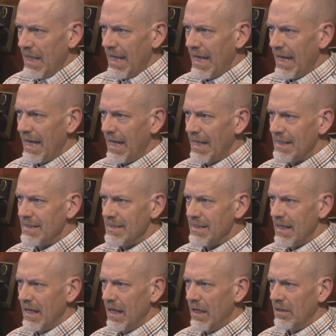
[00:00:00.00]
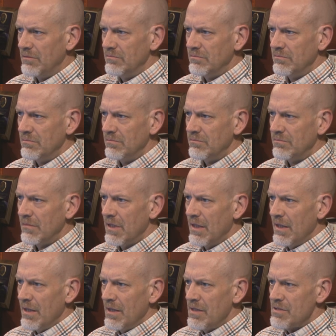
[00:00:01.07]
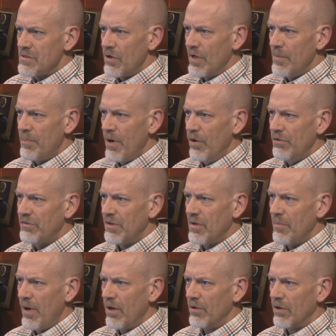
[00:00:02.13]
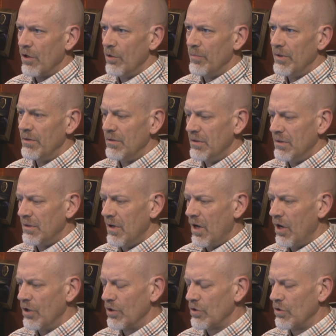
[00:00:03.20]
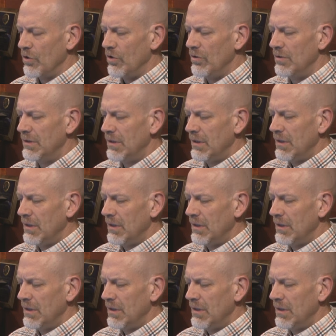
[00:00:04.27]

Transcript: And uh, so he posted a Bart Ehrman article,